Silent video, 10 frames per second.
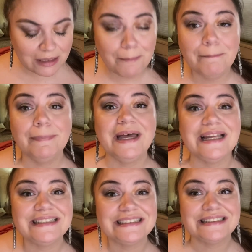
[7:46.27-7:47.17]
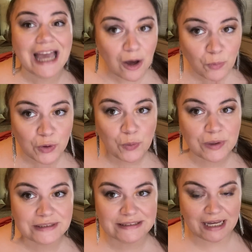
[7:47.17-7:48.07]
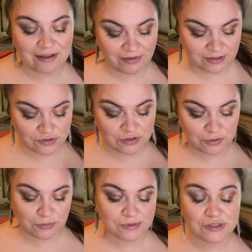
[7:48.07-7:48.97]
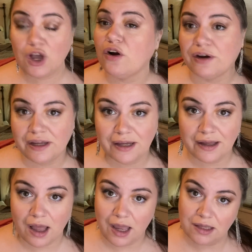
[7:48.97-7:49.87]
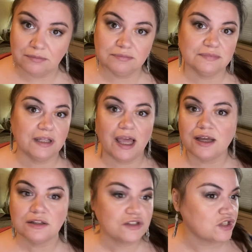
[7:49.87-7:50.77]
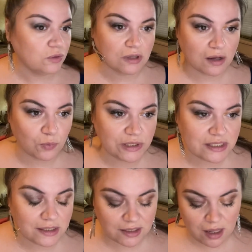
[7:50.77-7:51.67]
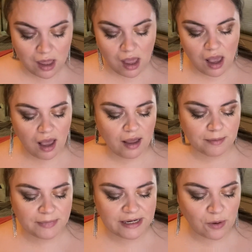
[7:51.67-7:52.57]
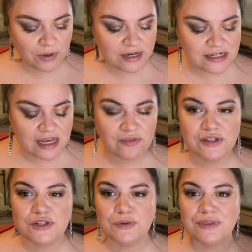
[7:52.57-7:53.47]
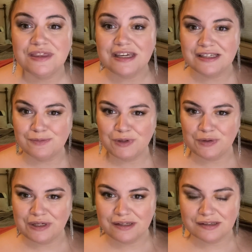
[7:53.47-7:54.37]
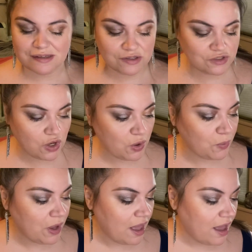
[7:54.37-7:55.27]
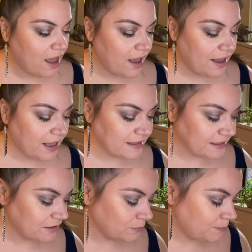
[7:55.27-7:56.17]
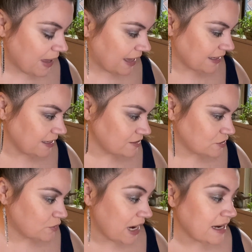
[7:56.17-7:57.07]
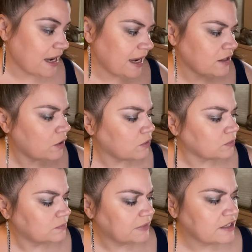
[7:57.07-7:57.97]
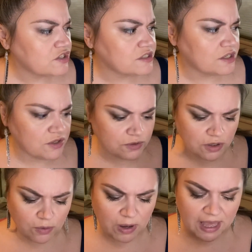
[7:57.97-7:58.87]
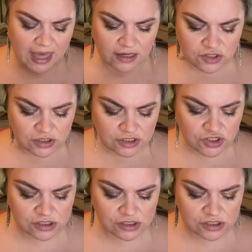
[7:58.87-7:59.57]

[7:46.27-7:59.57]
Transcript: but now we're going to dive into, sorry, I like so long-winded. Now we're going to dive into these beauties. So a little back history, and just so you know, I actually just